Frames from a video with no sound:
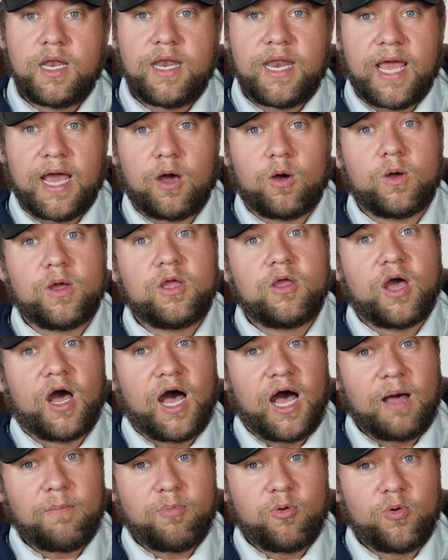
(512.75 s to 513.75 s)
Now,
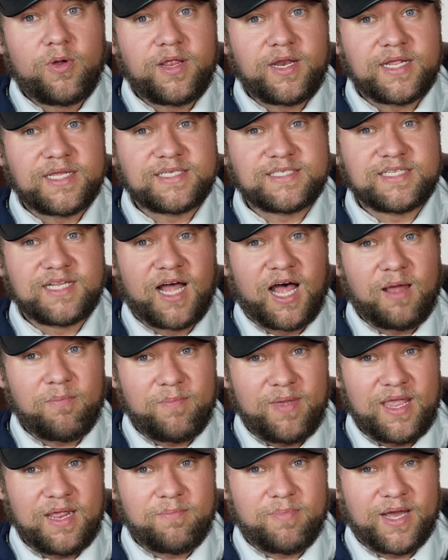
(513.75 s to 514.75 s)
Hotpoint is not
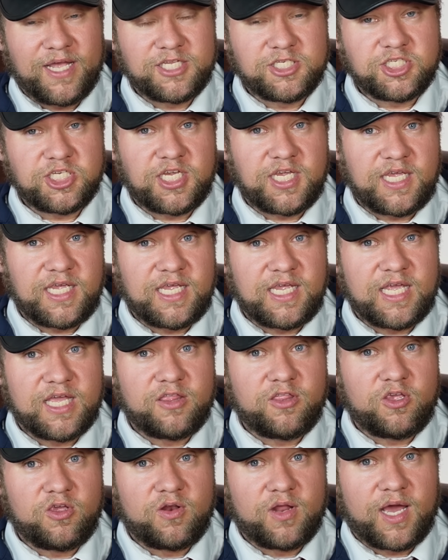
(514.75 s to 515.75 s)
made by GE
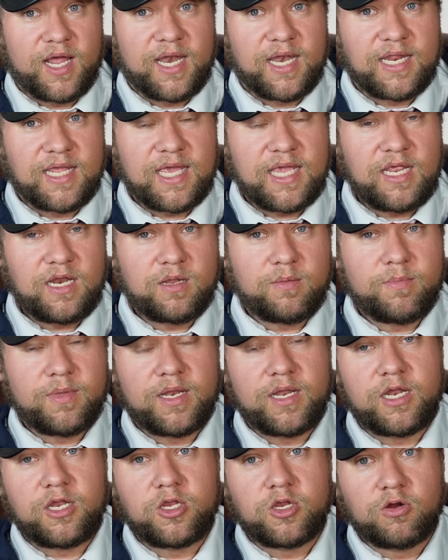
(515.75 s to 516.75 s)
in the United Kingdom
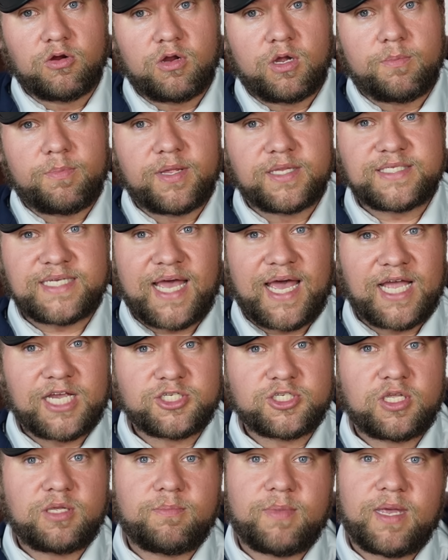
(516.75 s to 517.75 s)
and in Europe, it's
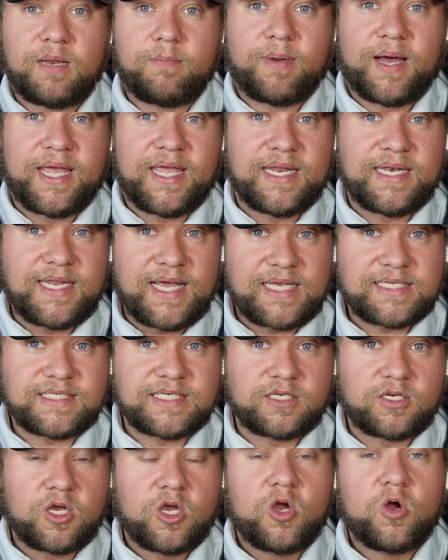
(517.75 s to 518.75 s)
actually made by
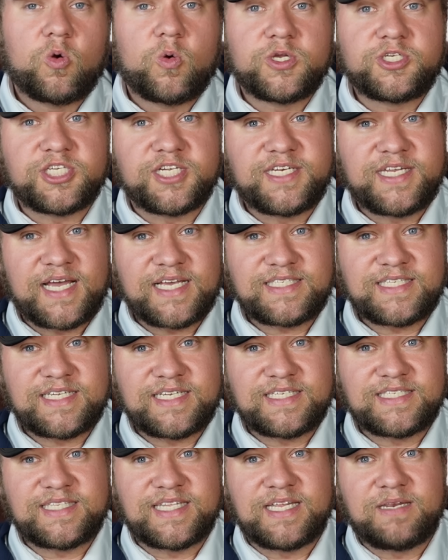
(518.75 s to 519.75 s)
Indesit, which Indesit
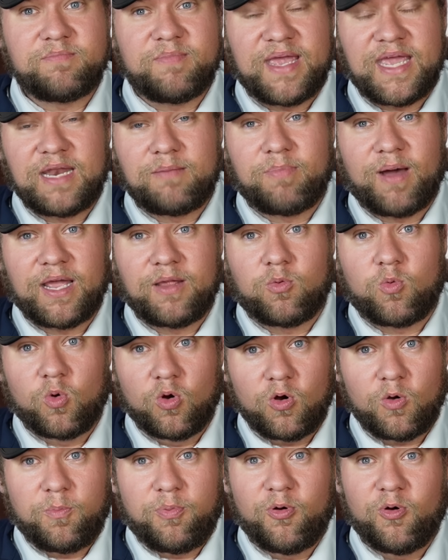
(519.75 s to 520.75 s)
is then made by
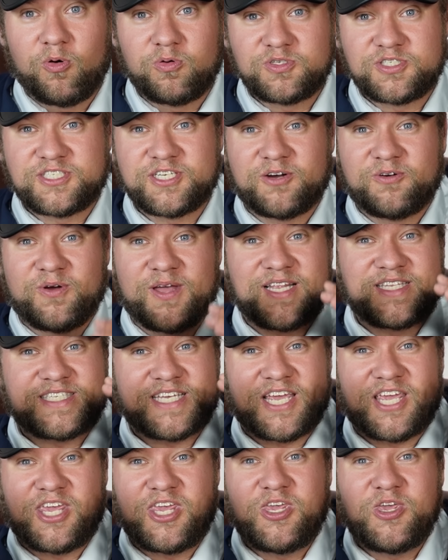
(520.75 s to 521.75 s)
Whirlpool, so it's
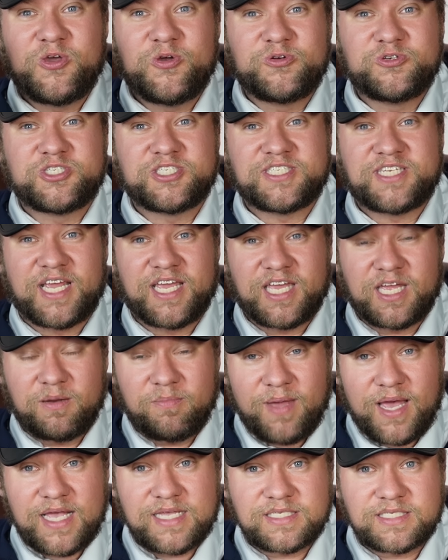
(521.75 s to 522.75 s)
a huge stinking
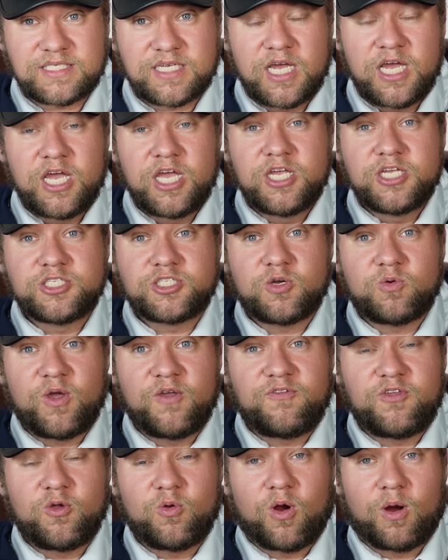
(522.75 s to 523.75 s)
mess. So
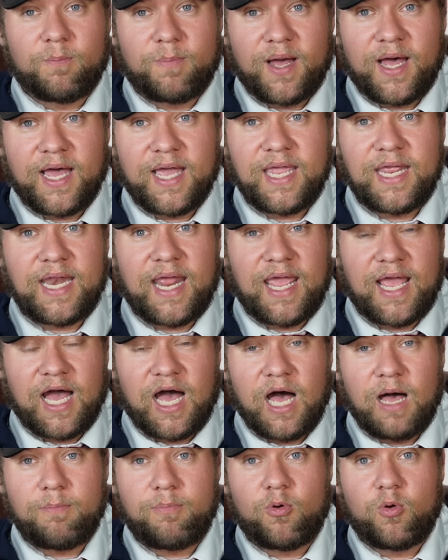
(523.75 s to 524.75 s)
if you are buying a
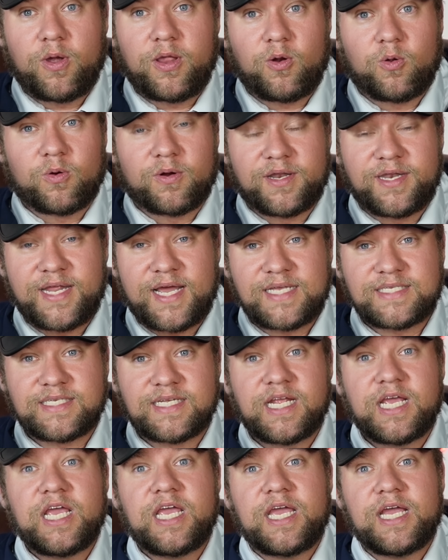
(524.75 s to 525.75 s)
Hotpoint or
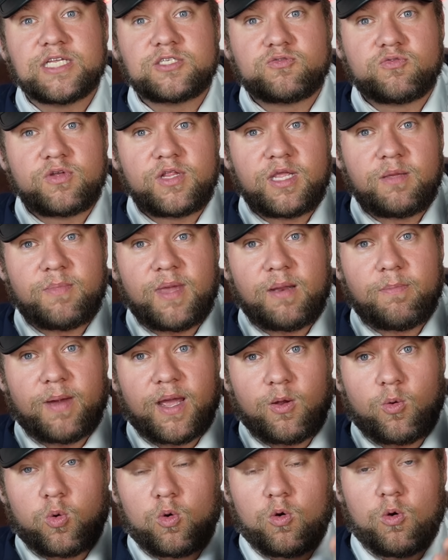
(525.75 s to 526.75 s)
Indesit, it's really made by
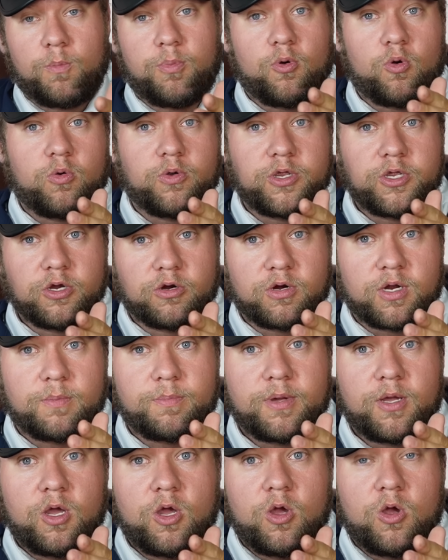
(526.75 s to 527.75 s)
Whirlpool
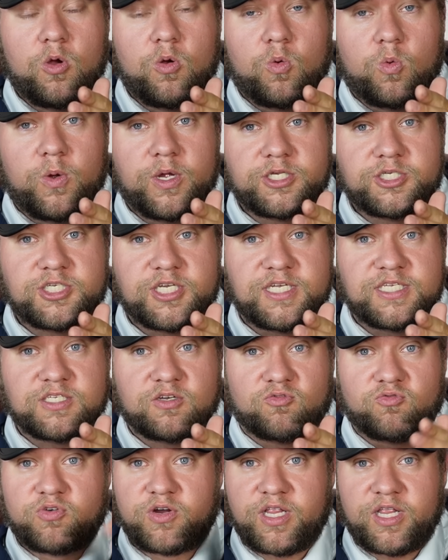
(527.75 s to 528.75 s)
Europe, which is a
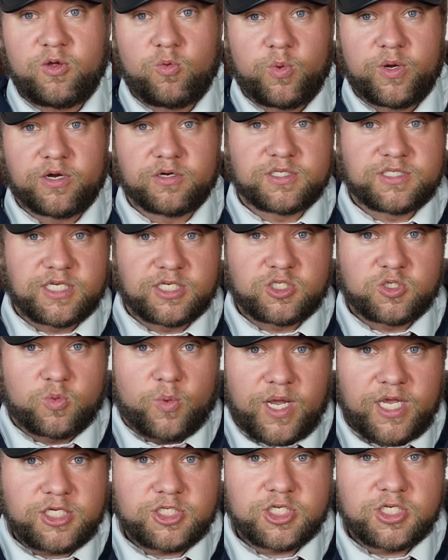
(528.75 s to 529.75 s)
really weird
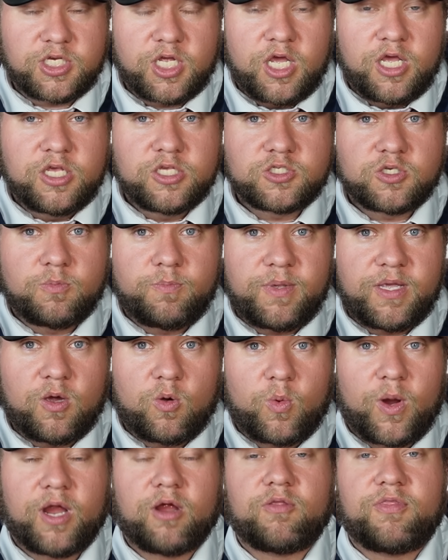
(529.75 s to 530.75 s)
situation, so be
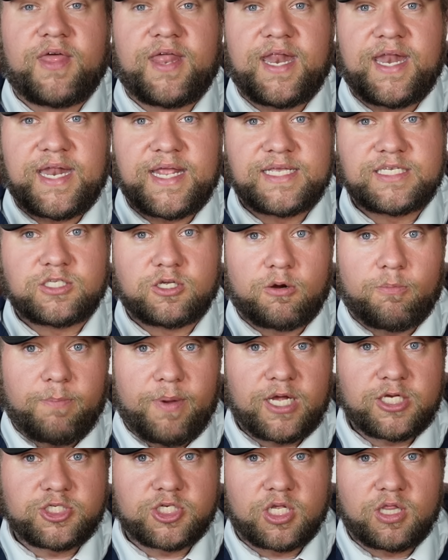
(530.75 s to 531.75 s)
aware that it is their
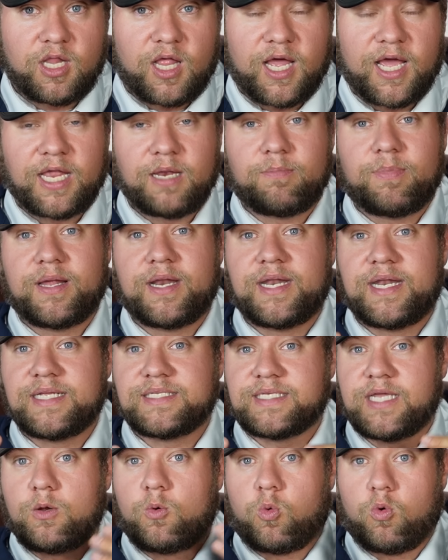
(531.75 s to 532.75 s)
budget line, but it
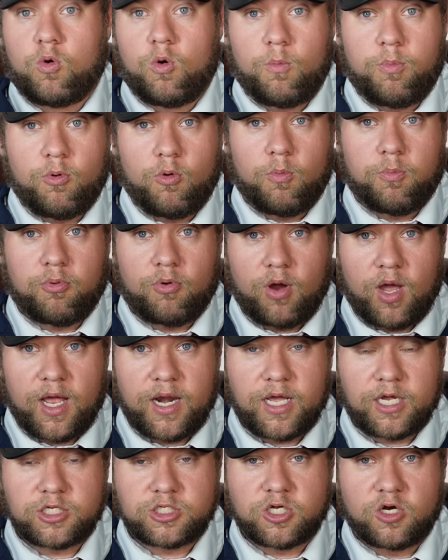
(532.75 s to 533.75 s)
is a Whirlpool
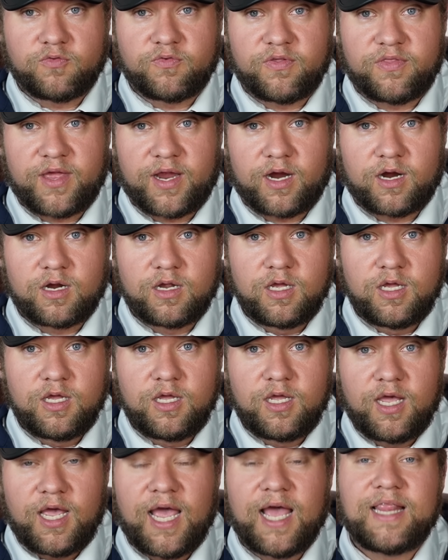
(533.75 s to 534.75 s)
product over there.
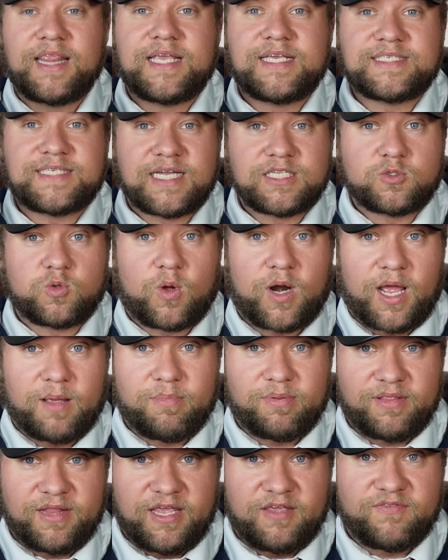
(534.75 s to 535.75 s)
At least that's what I
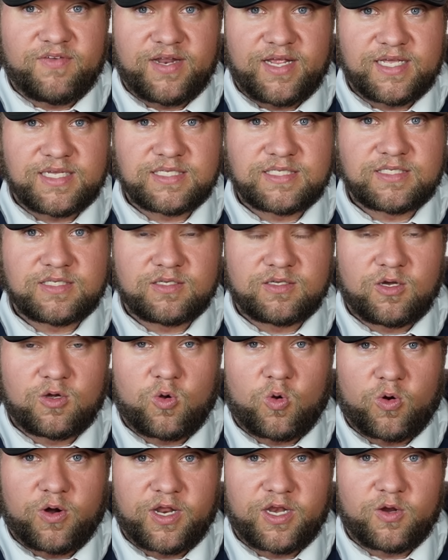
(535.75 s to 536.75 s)
believe it is,
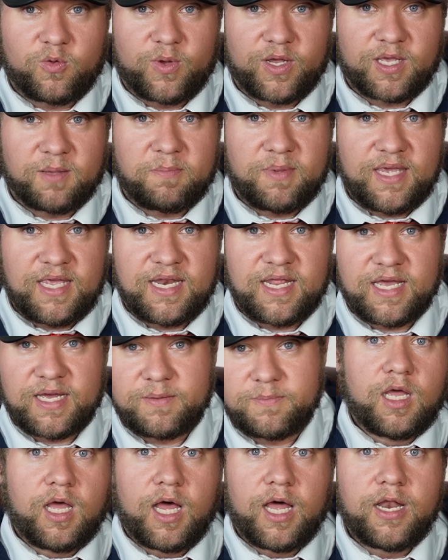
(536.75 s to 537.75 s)
according to Wikipedia.
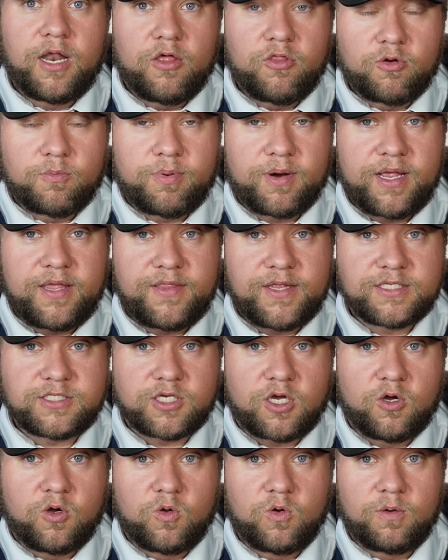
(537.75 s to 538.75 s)
Another brand that's
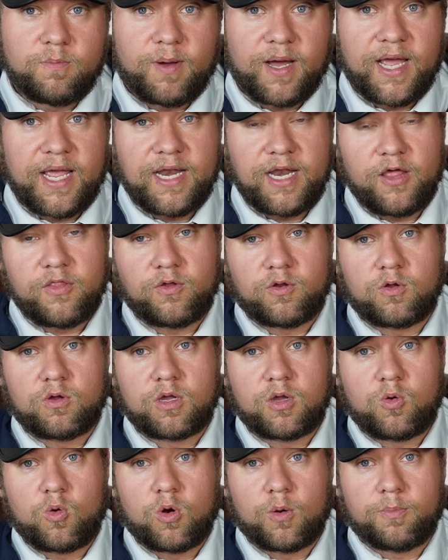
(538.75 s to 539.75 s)
owned by another
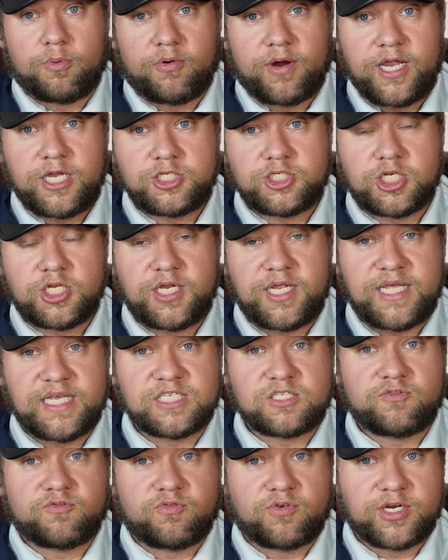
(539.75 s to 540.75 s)
corporation
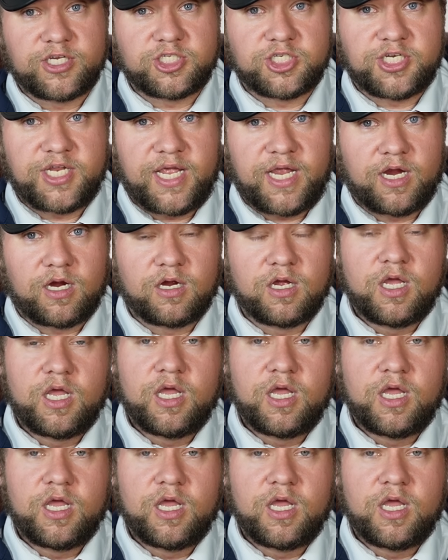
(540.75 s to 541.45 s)
is Frigidaire.